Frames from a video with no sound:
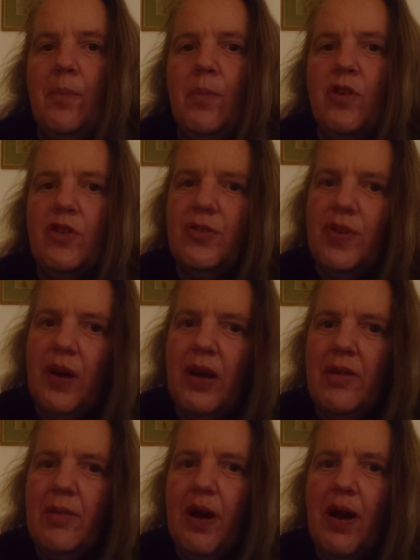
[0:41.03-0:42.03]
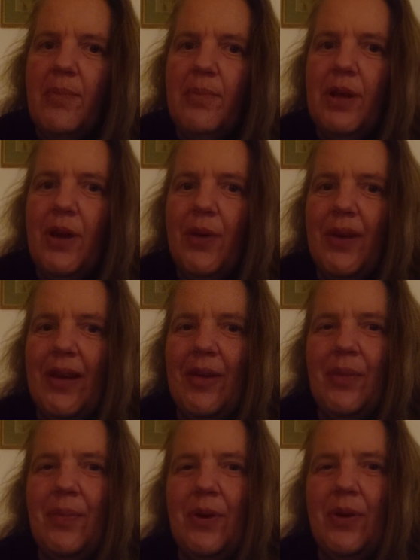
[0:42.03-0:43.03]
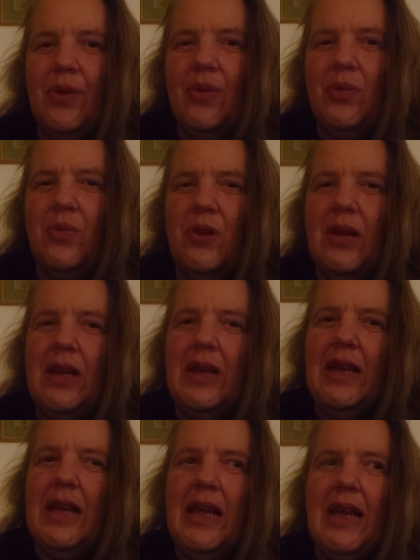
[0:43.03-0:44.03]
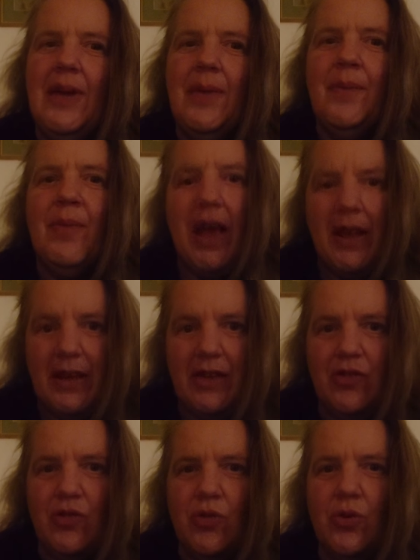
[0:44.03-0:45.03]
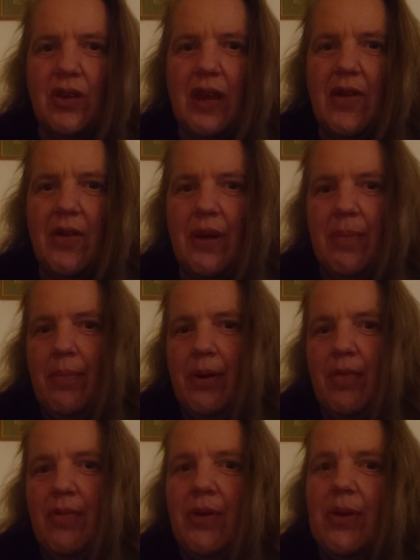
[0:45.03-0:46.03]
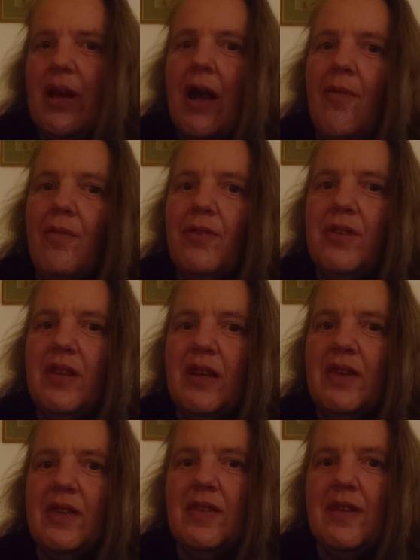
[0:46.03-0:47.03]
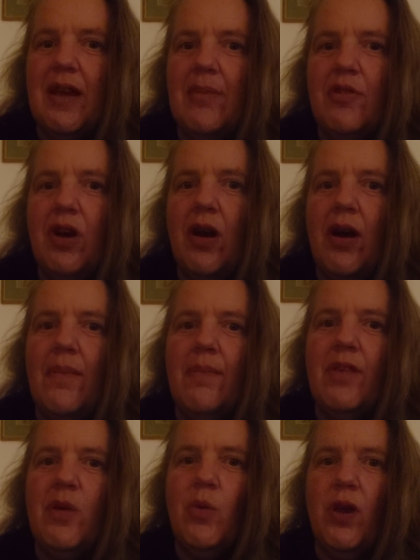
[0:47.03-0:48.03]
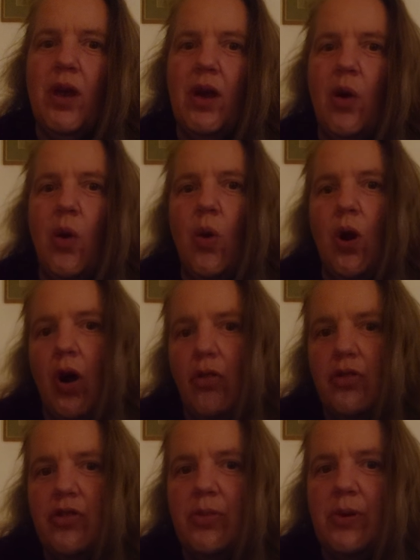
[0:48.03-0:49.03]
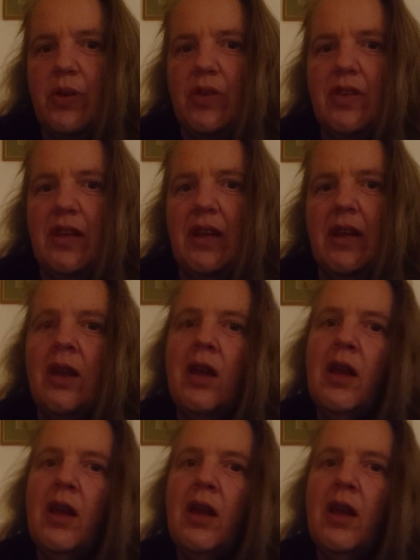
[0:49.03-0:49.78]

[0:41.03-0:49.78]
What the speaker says: which I find mind-blowing, but really and extraordinary, but very comforting at the same time, that we're all contributing